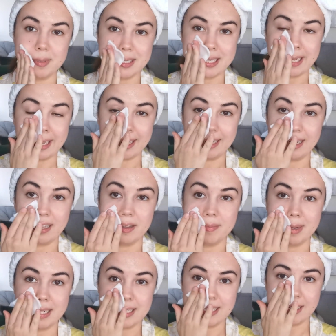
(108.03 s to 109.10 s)
particular
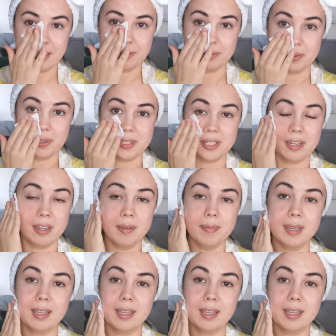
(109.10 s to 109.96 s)
micellar water